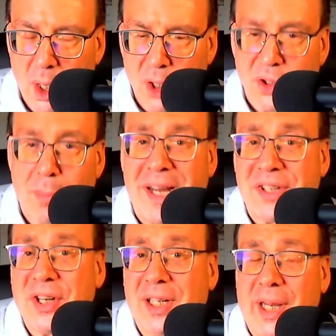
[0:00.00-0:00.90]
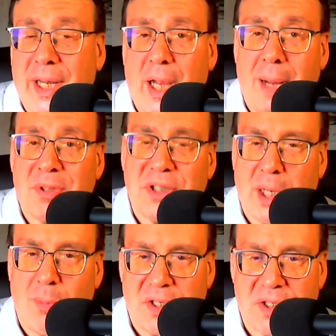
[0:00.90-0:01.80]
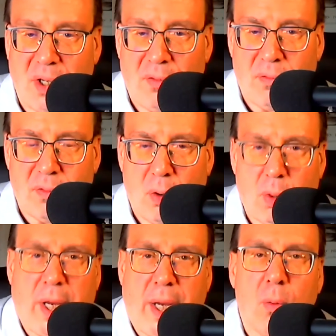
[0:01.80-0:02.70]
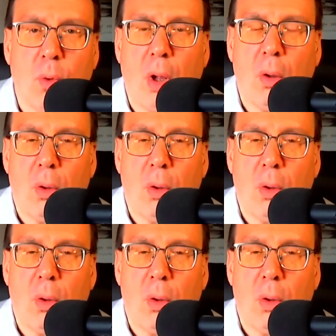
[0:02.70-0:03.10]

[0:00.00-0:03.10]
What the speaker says: So basically, I'm selling myself. Okay, well,